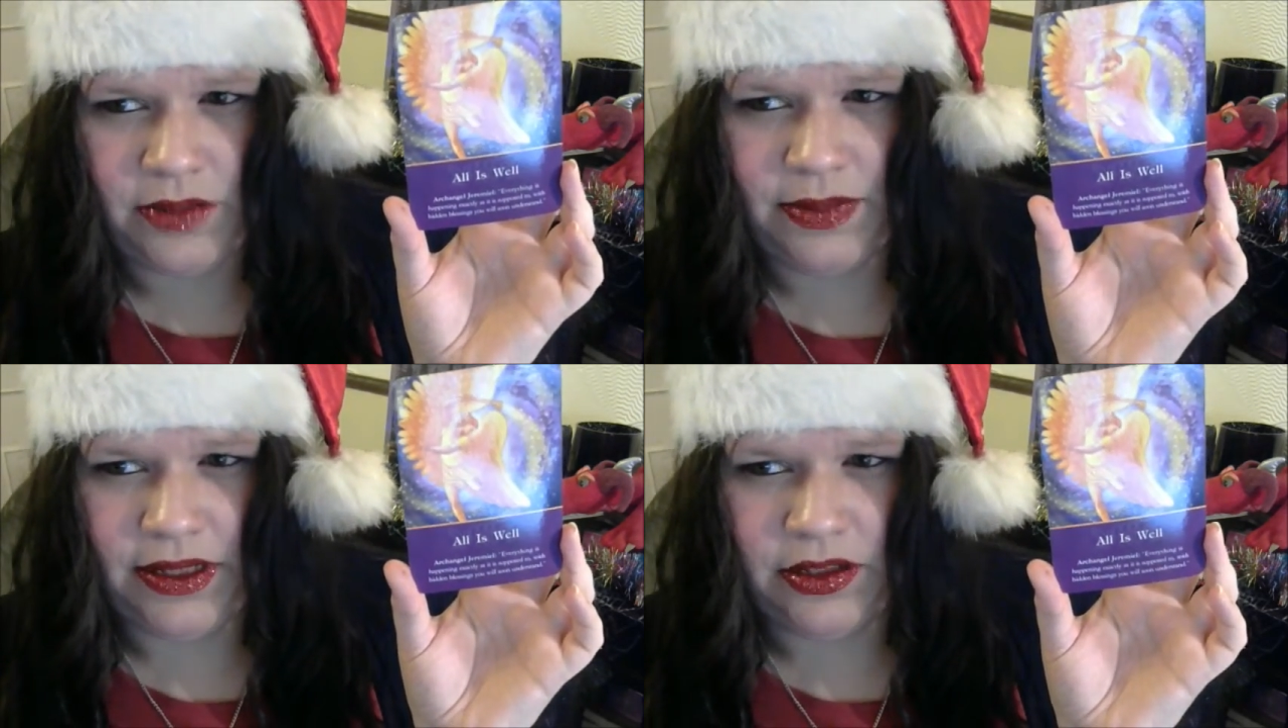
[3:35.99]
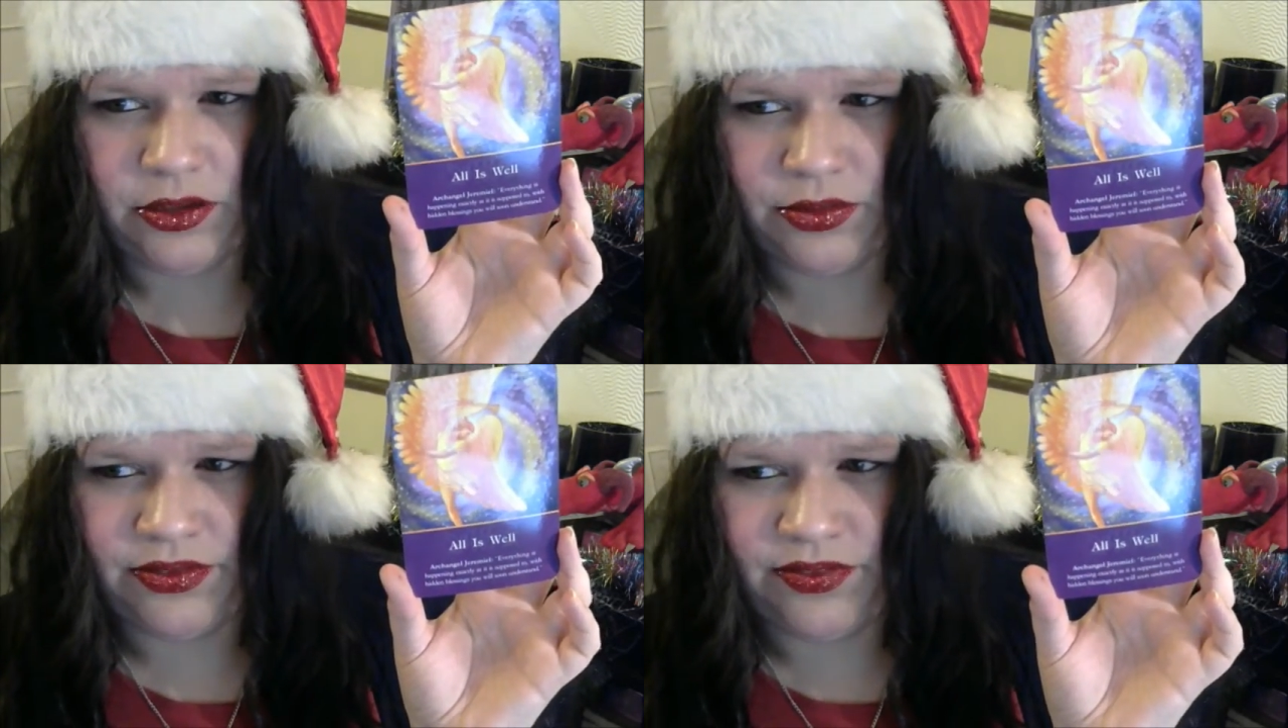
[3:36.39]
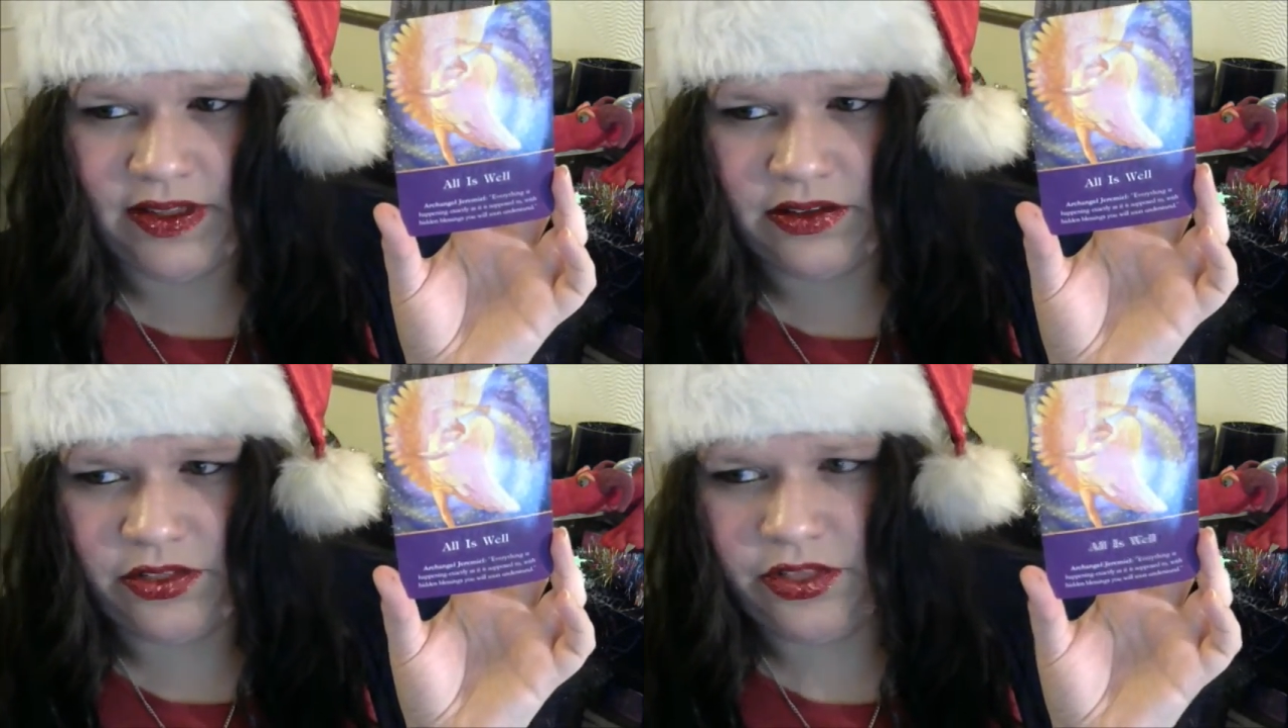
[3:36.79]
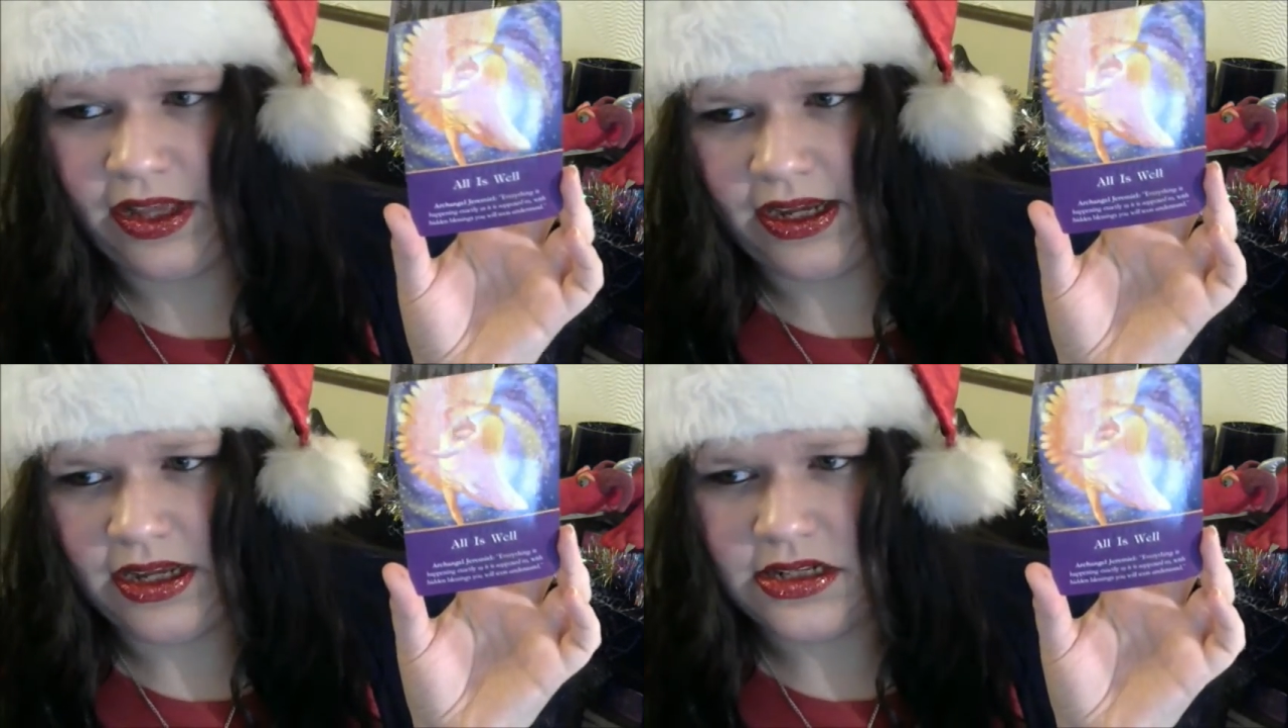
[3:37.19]
because we feel
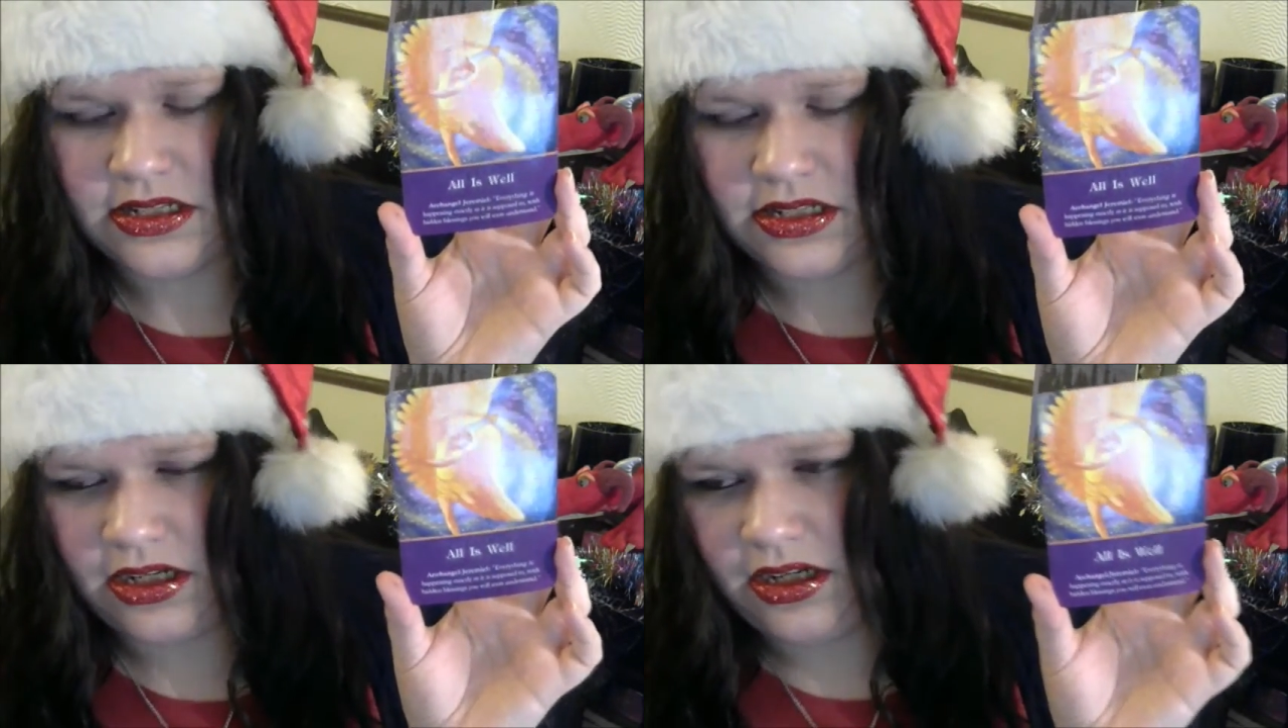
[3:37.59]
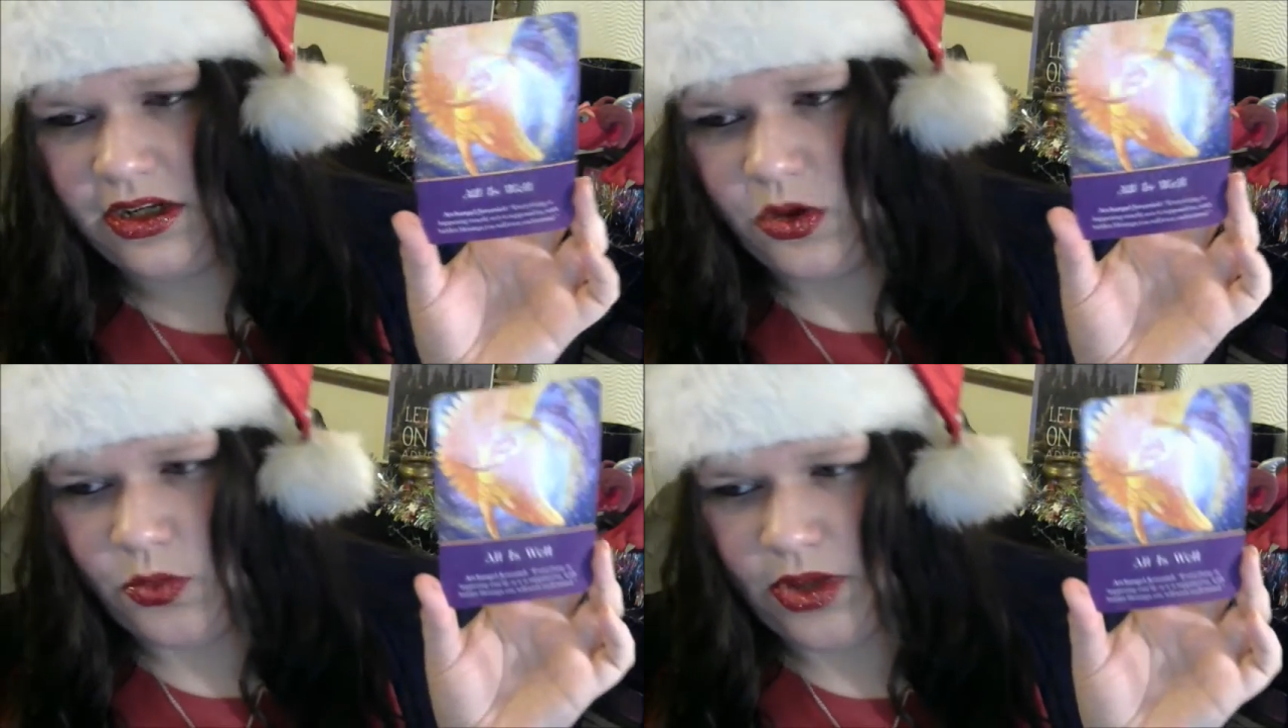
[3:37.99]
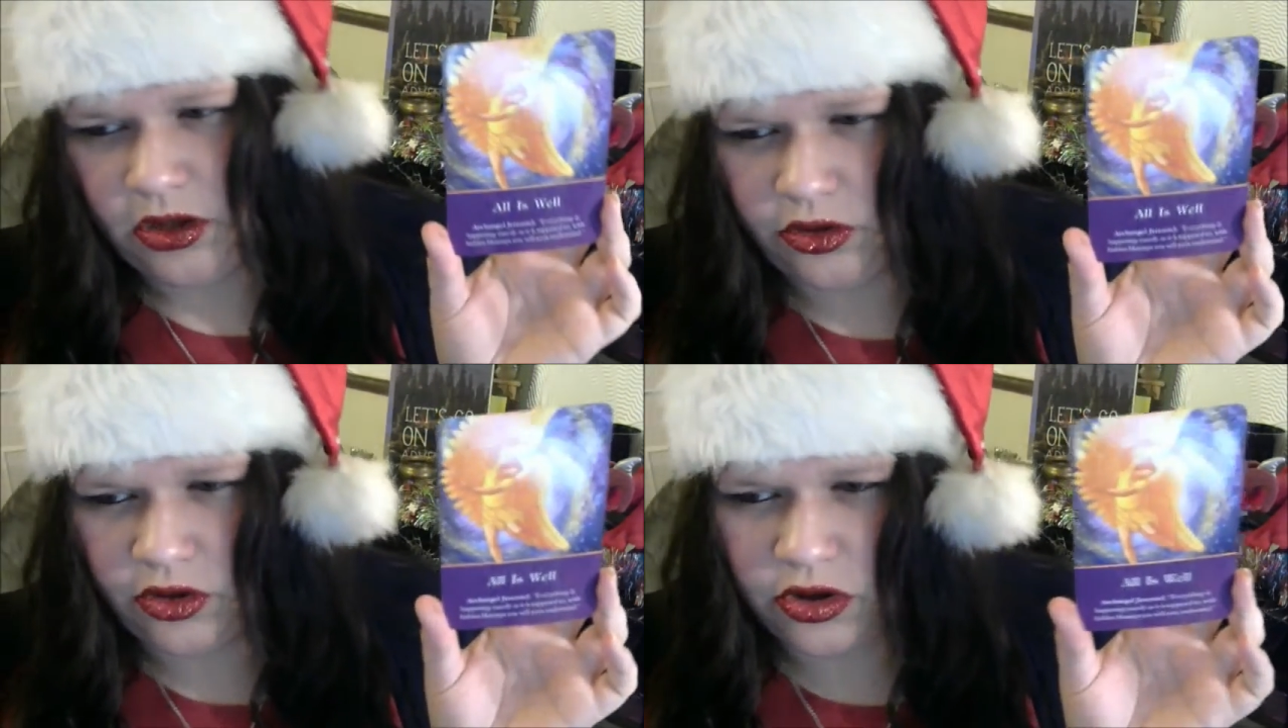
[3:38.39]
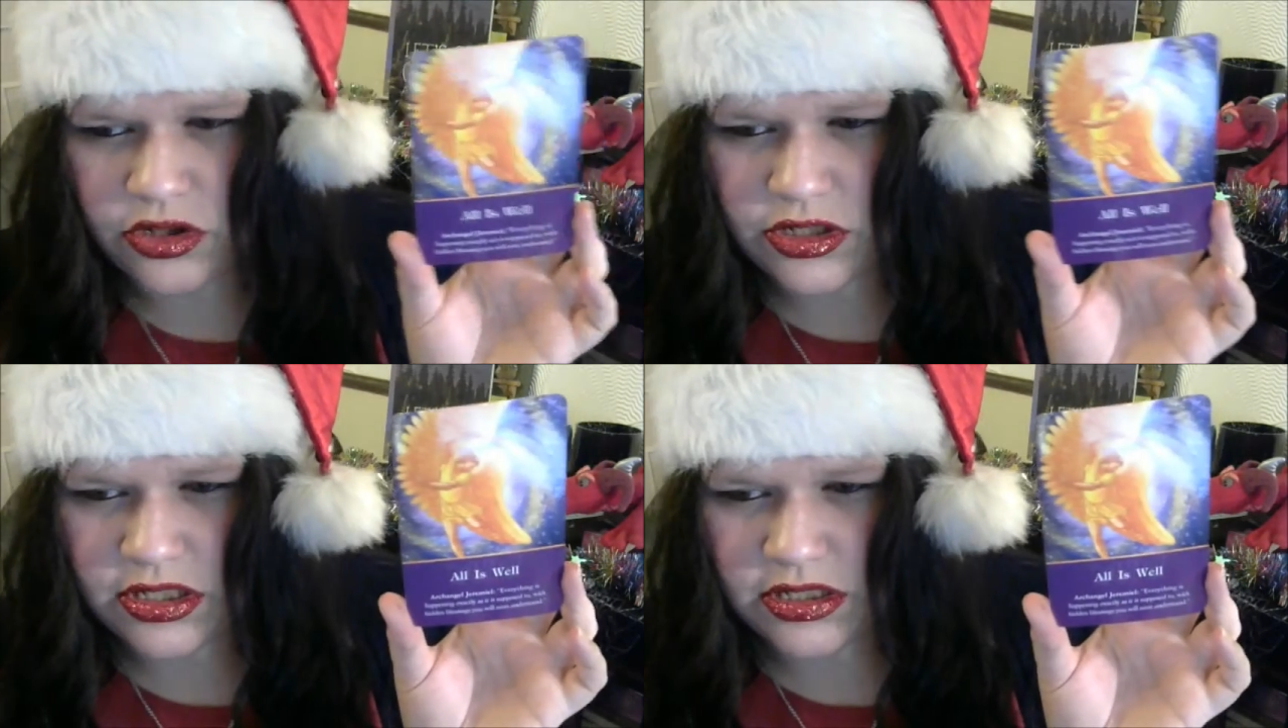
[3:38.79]
that we are
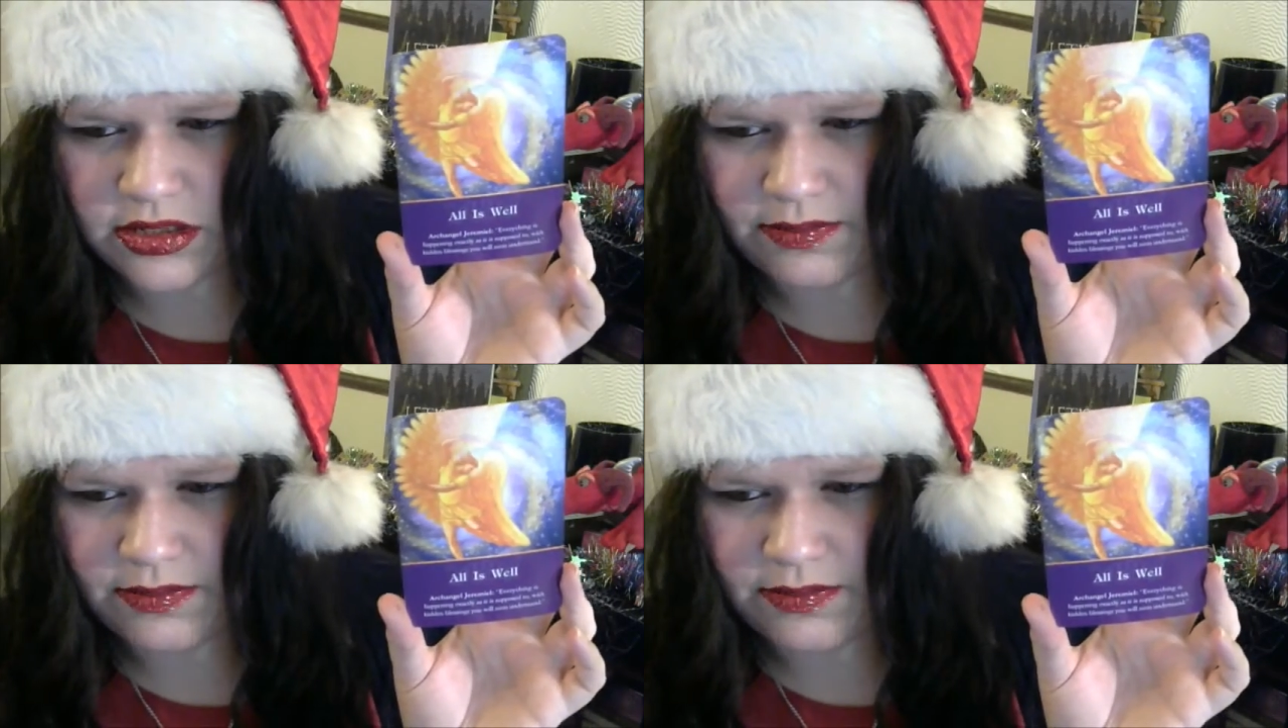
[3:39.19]
not